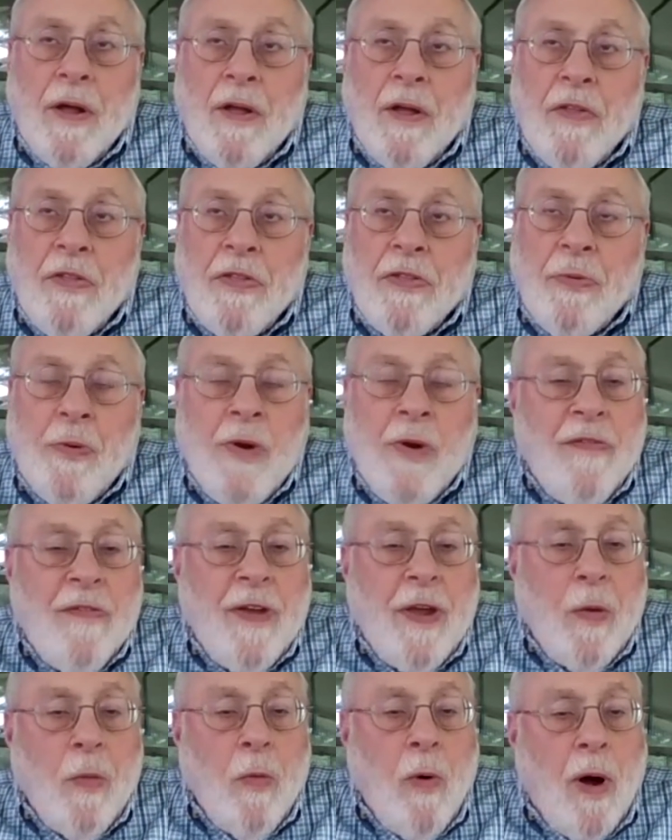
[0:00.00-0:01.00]
3
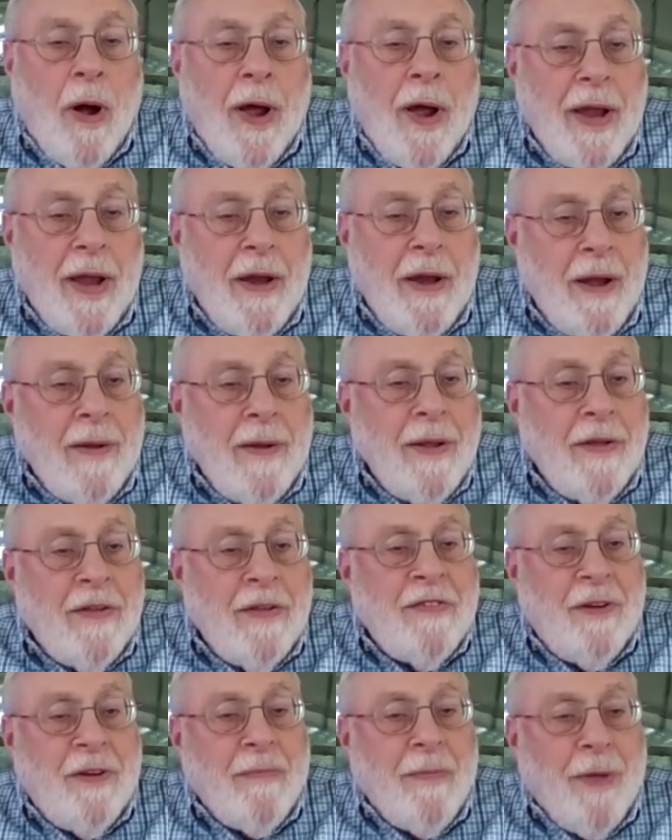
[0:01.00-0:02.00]
feet wide,
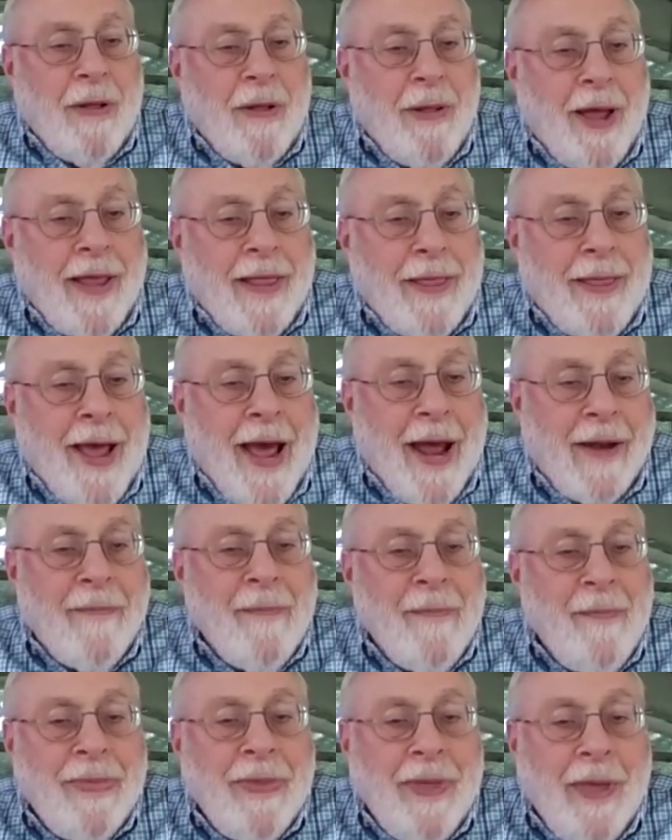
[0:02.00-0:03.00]
something like
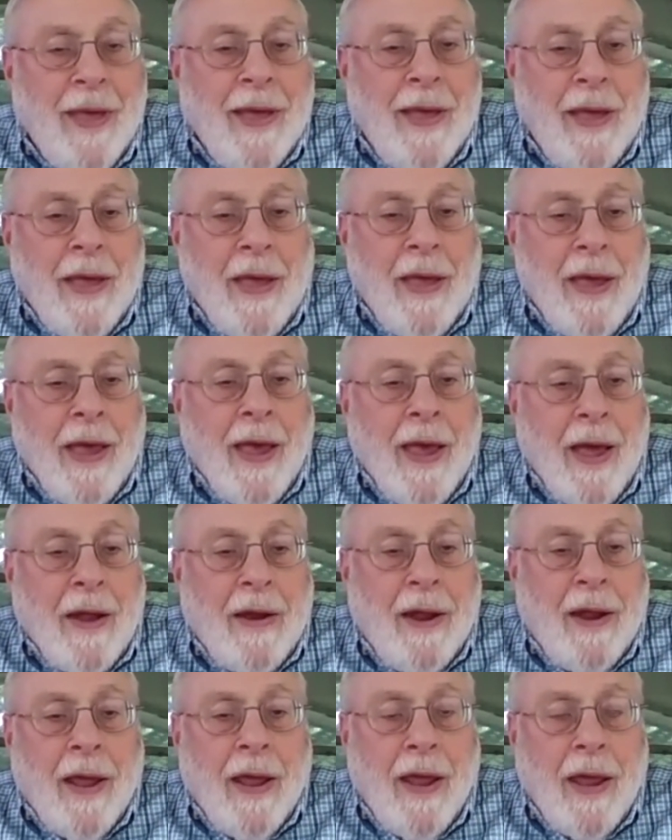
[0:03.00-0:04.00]
that. It
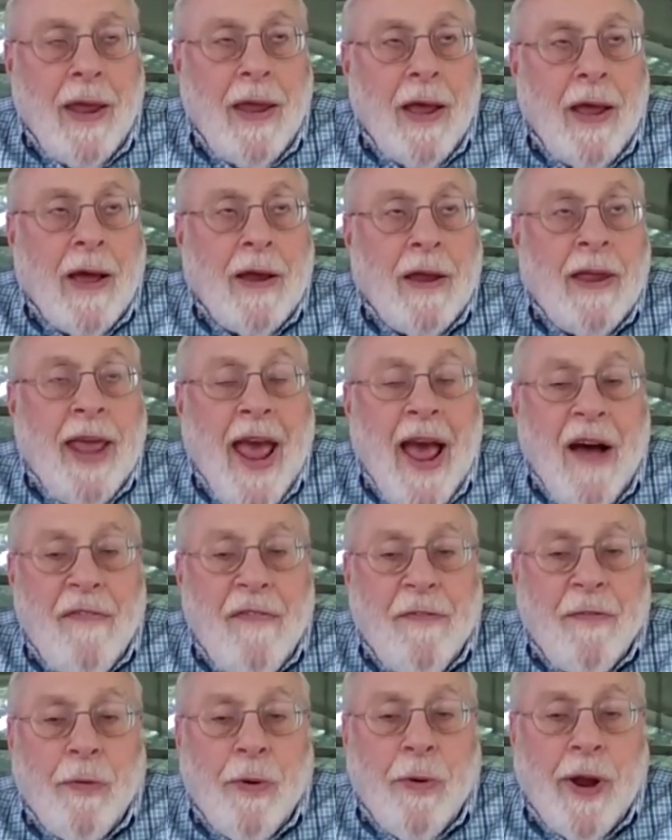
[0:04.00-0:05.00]
had a
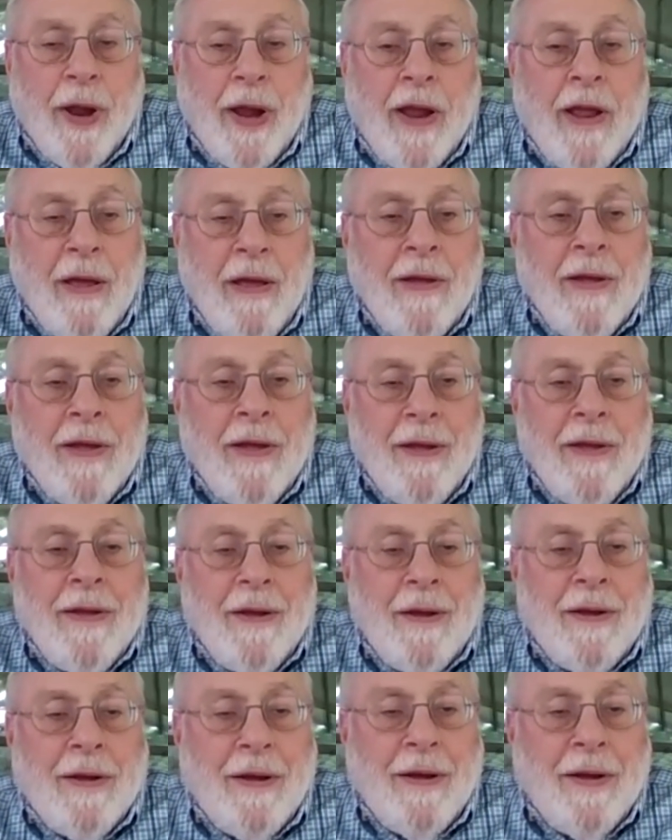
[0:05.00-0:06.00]
gaff rig
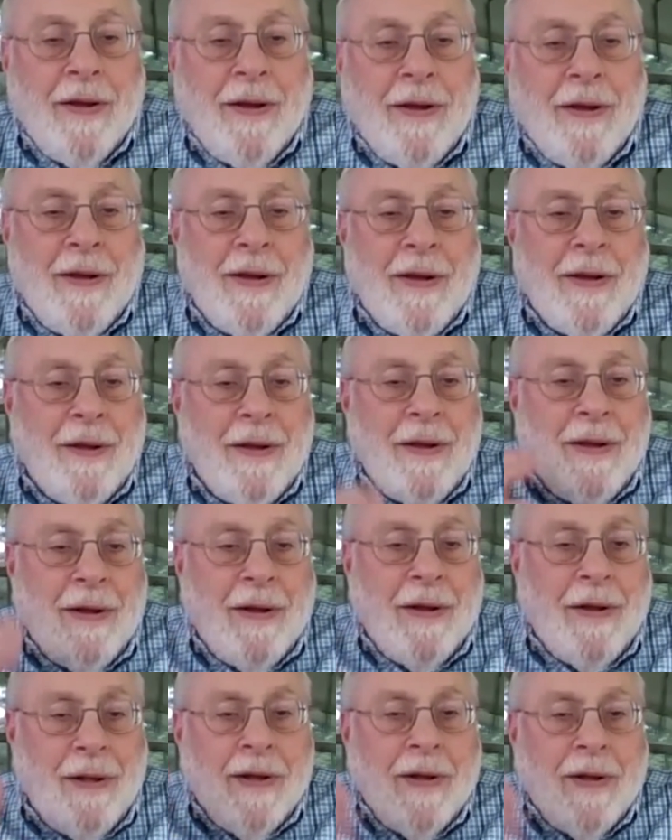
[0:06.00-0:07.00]

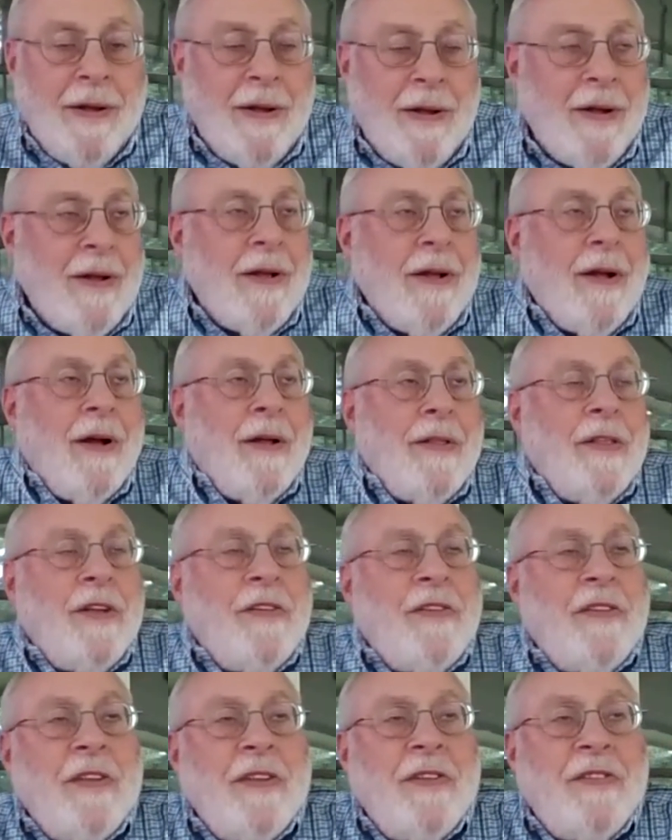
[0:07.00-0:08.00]
on
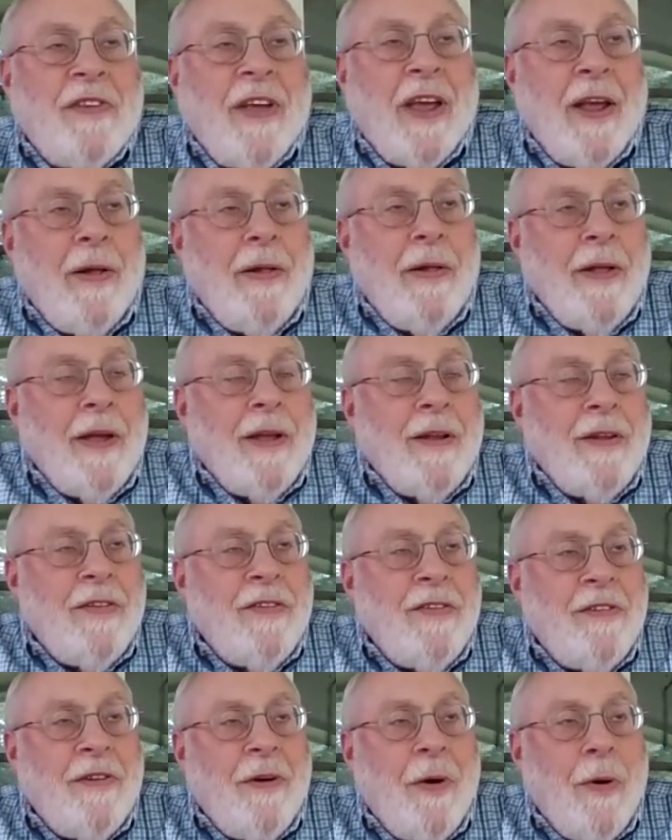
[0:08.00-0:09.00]
the sail,
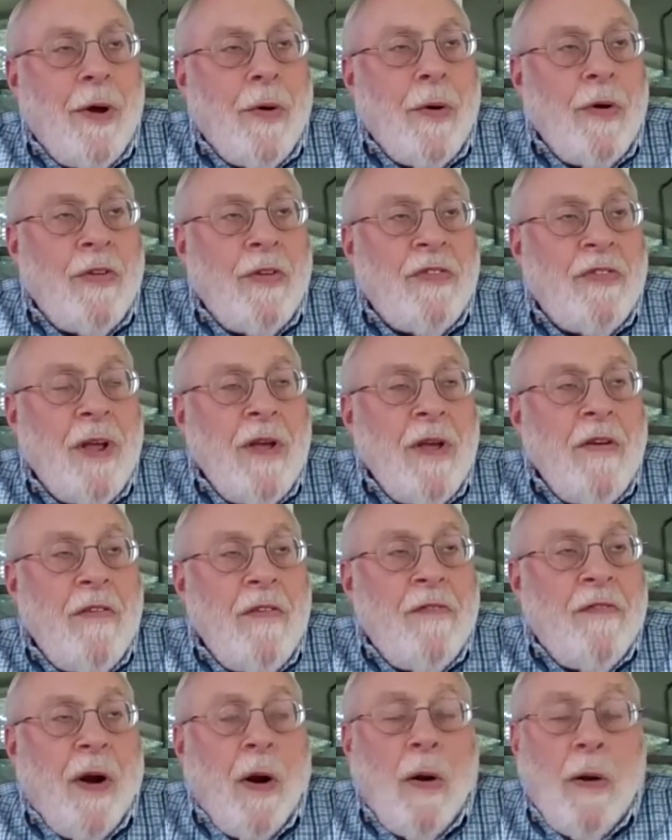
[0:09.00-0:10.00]
and so it was
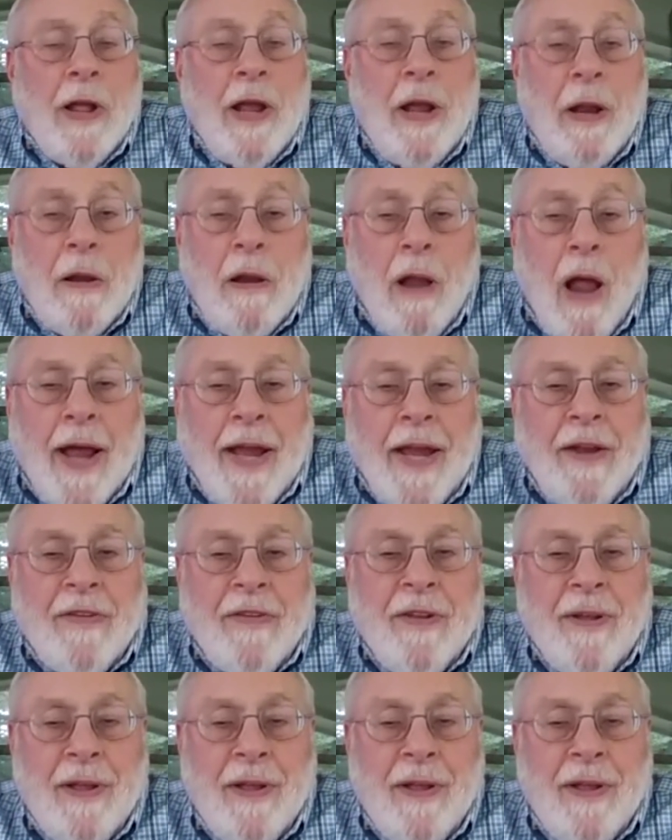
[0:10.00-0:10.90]
fairly light.